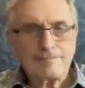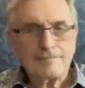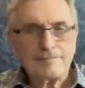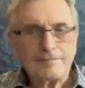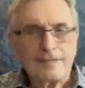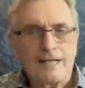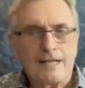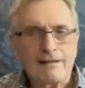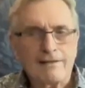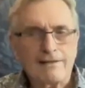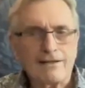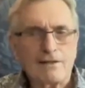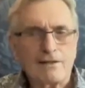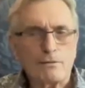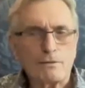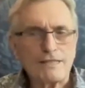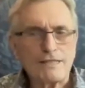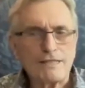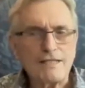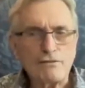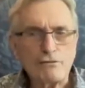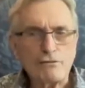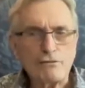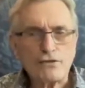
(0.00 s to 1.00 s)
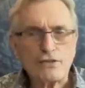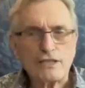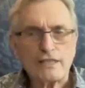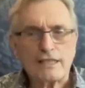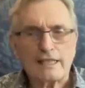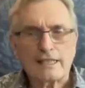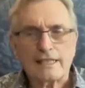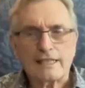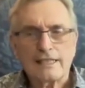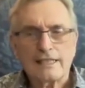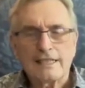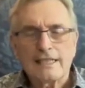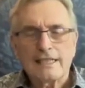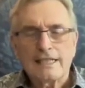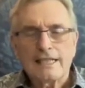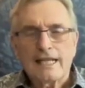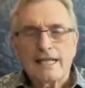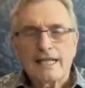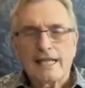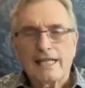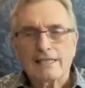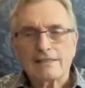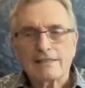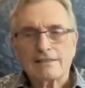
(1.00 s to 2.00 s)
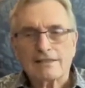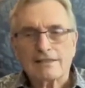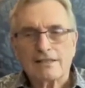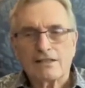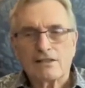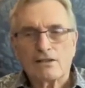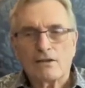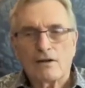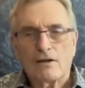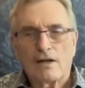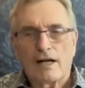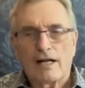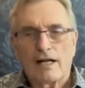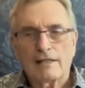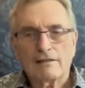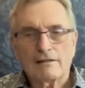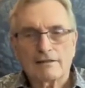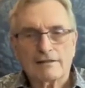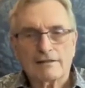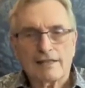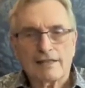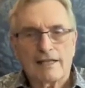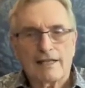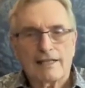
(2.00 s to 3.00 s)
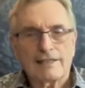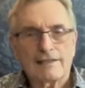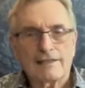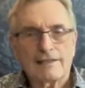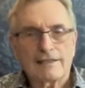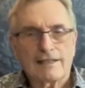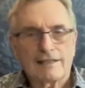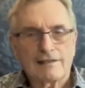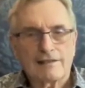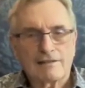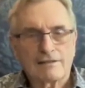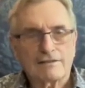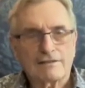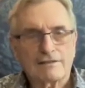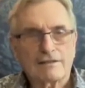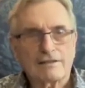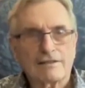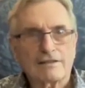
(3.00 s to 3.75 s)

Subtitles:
I thought it was interesting. And so I looked at it and I looked at the